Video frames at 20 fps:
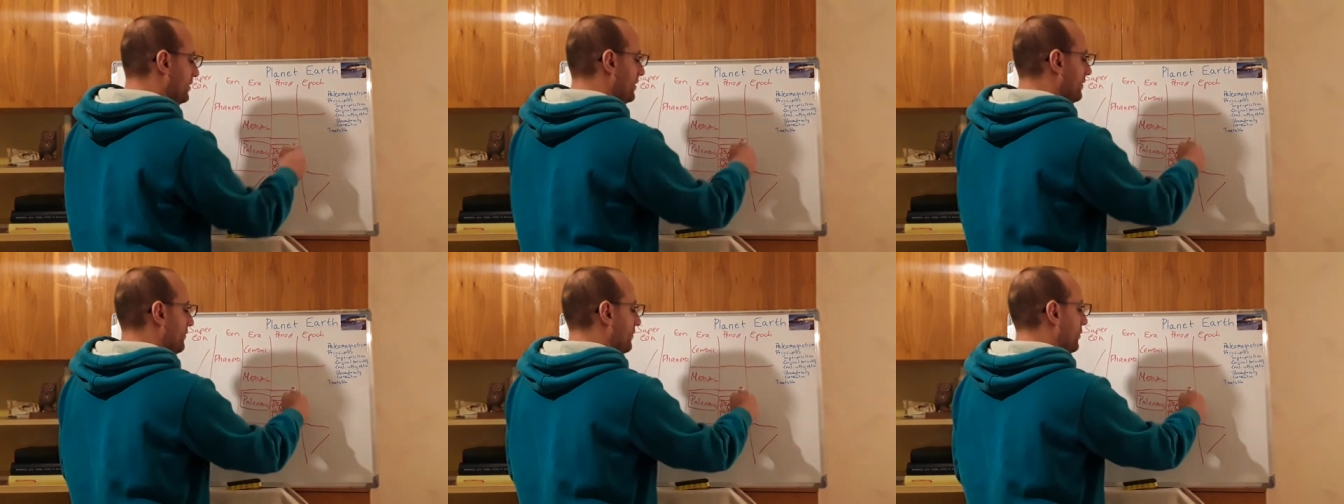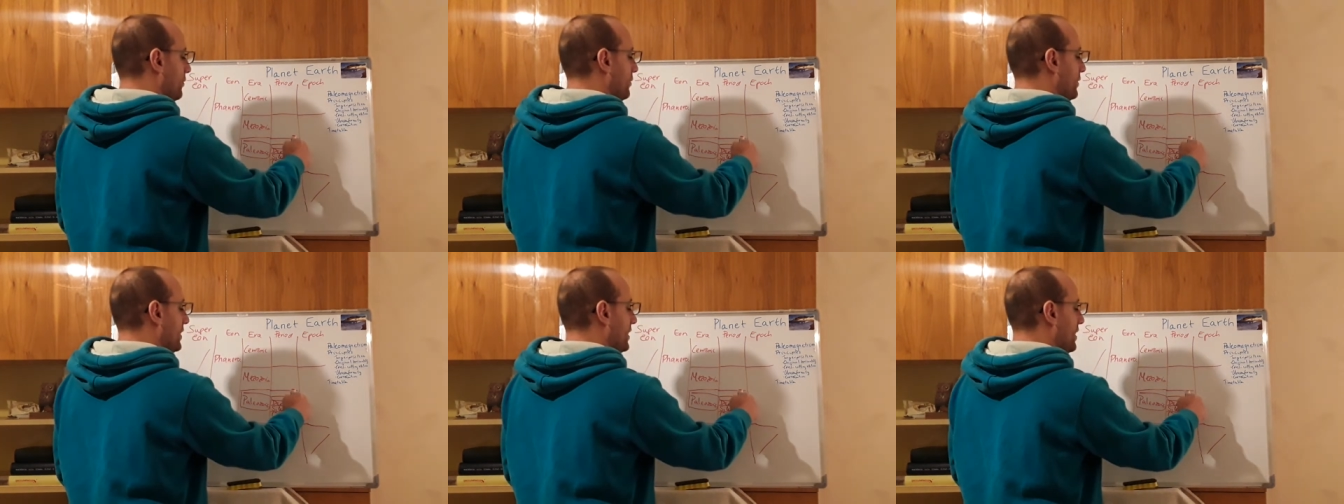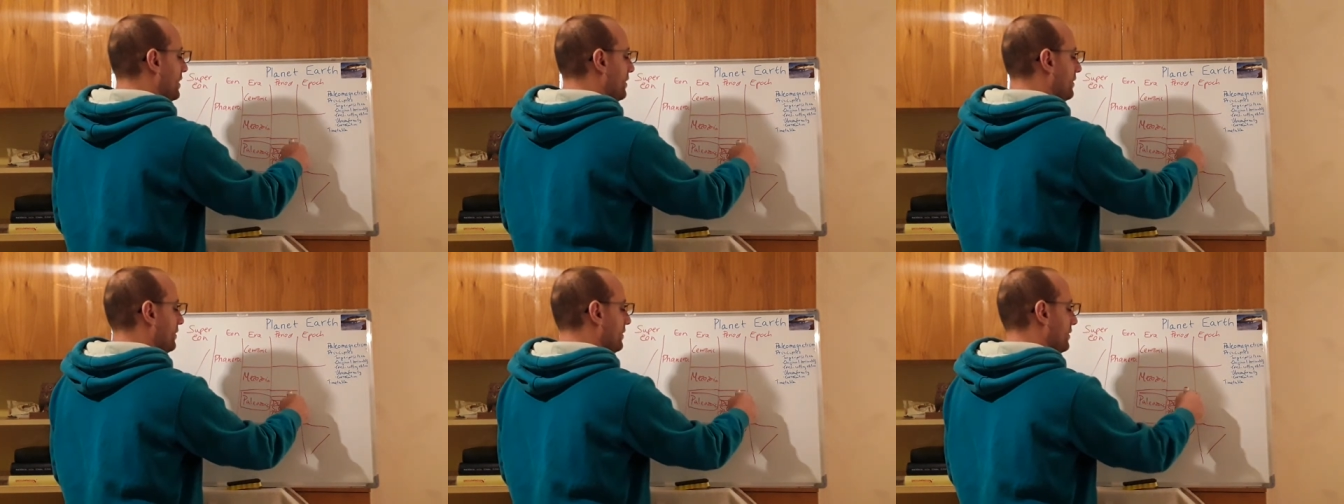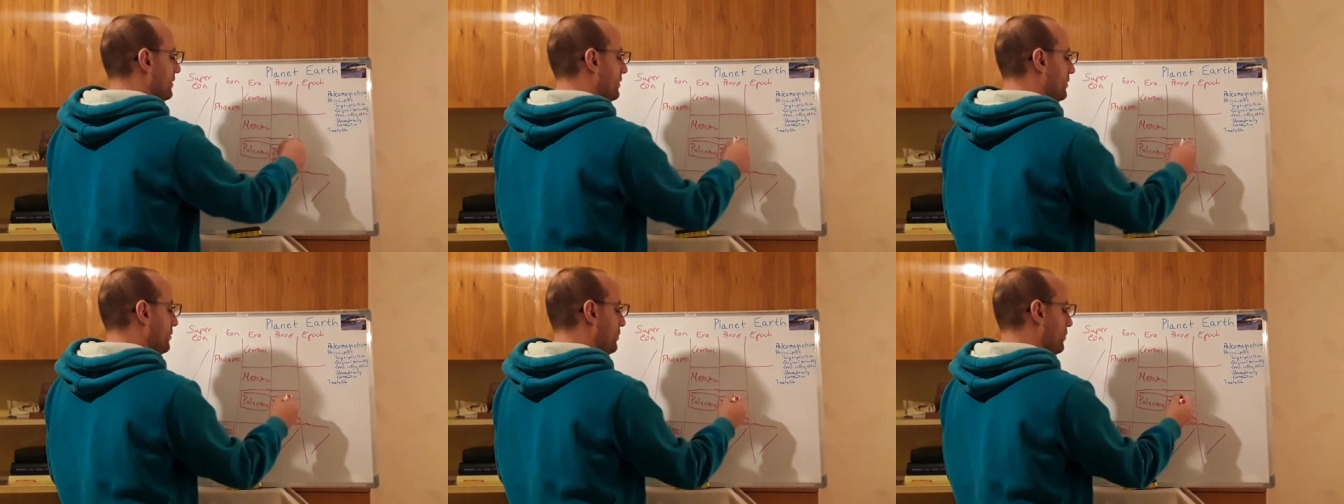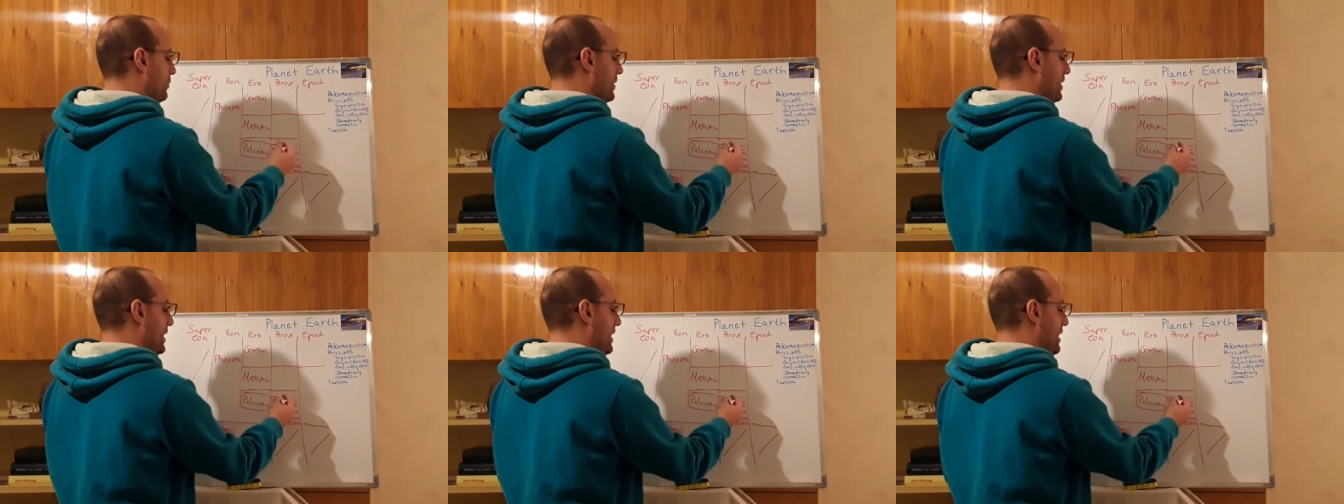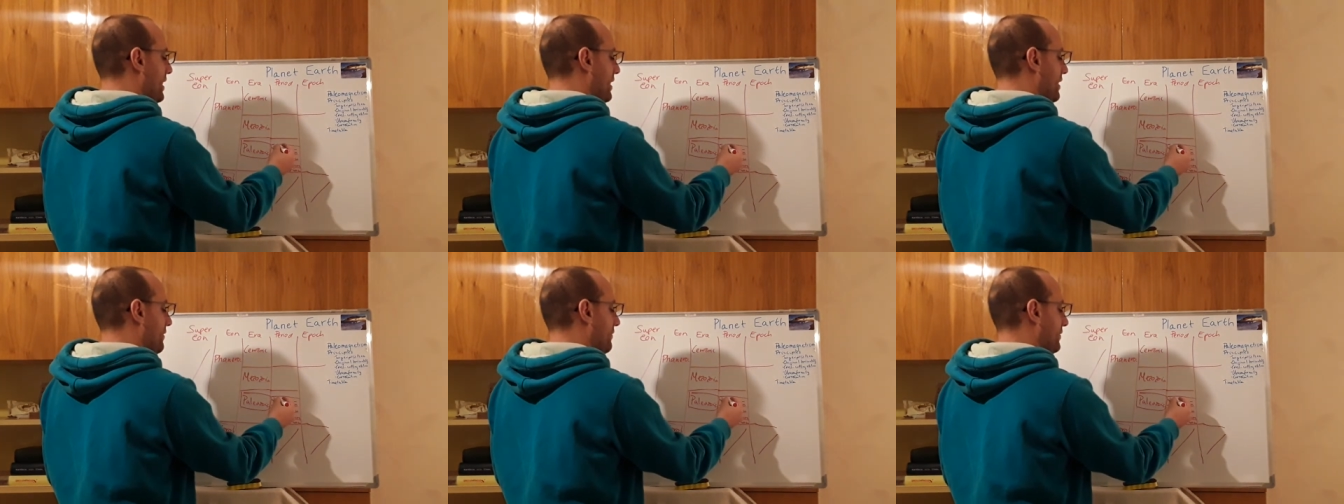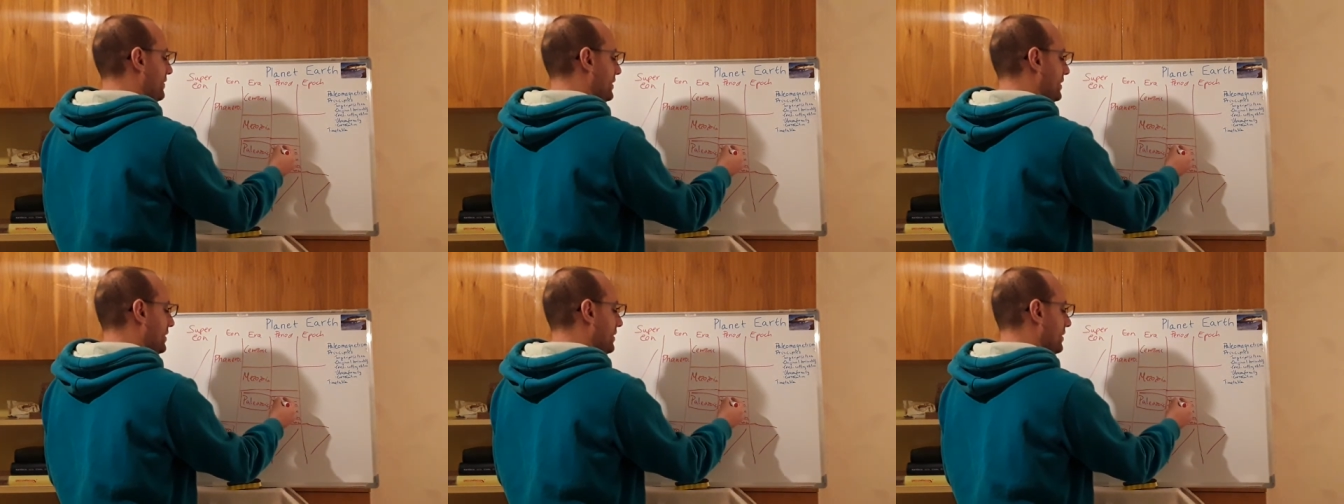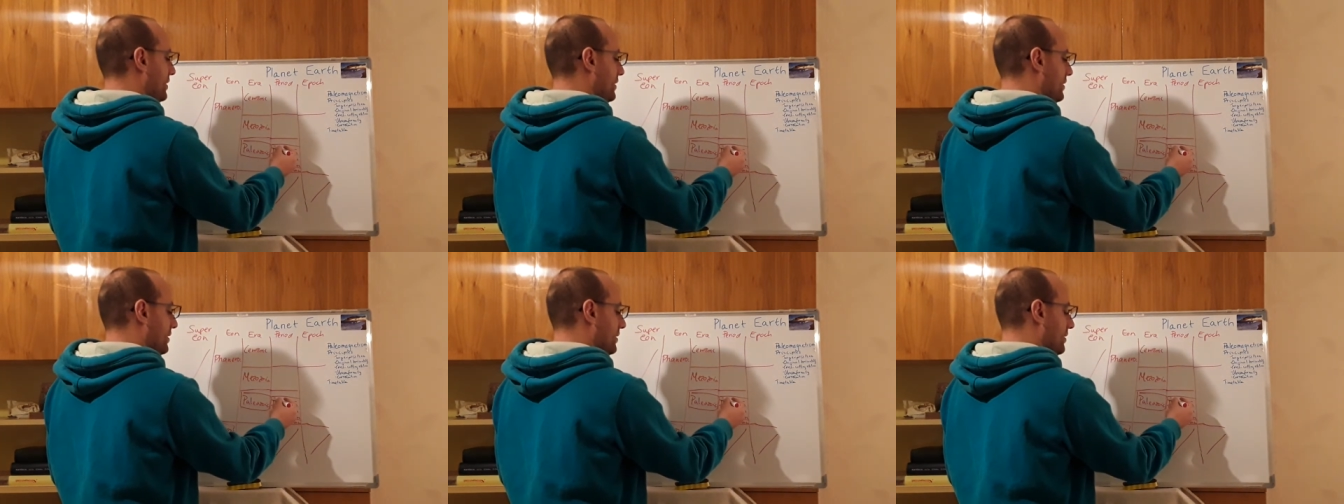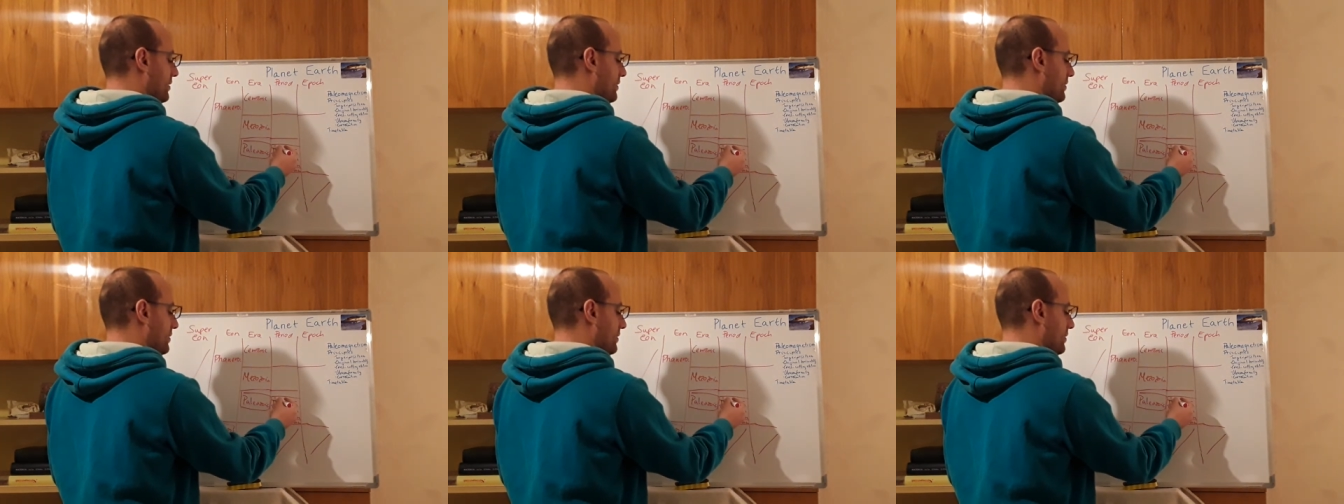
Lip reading: Devonian we have the